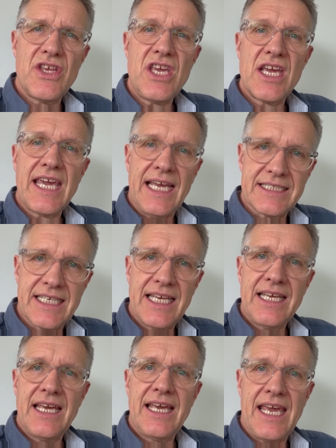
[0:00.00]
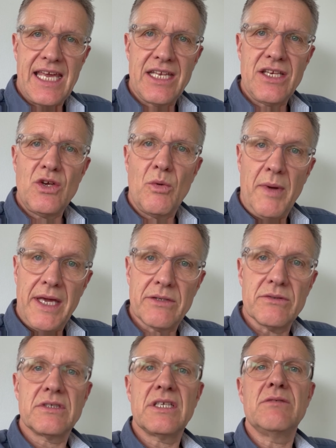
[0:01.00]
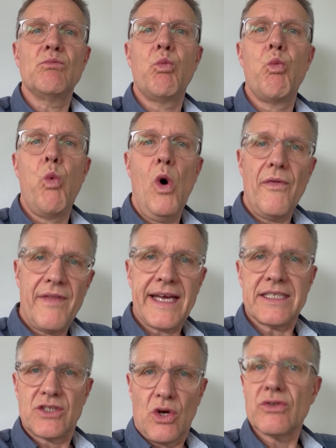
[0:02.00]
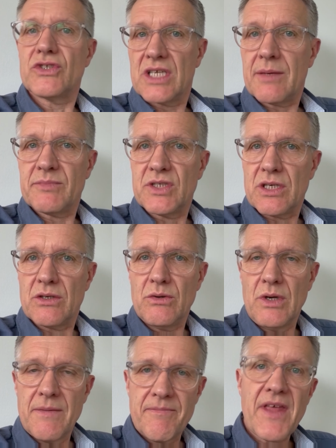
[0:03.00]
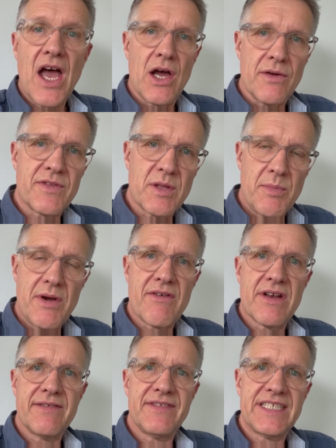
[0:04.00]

you're getting in your meals and what that tots up to over the period of a